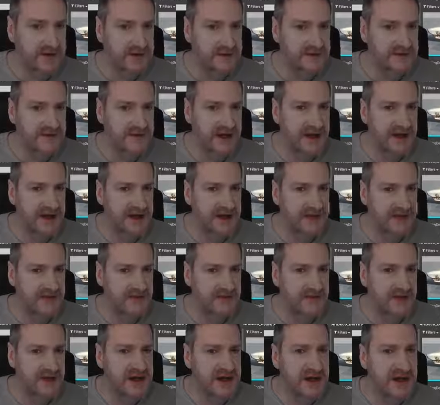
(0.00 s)
That'll just make it
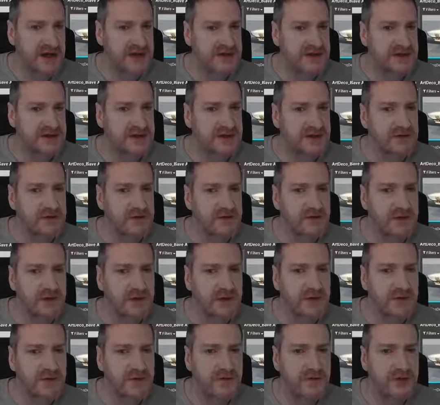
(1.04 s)
easy for me now to
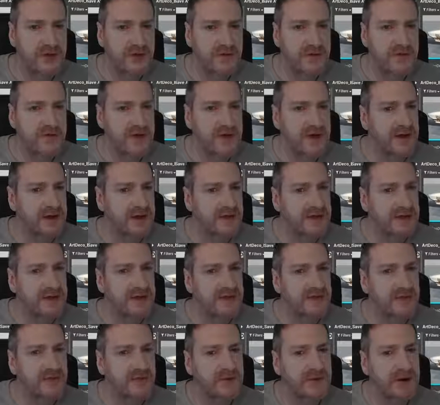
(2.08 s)
move her around the
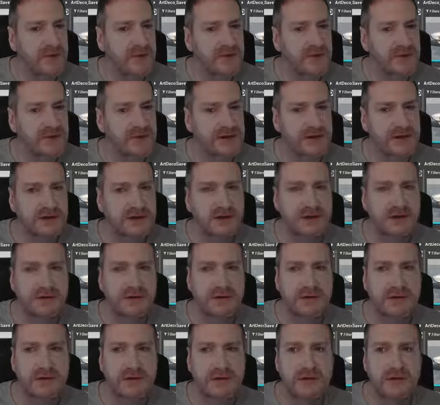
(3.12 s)
level when I want to.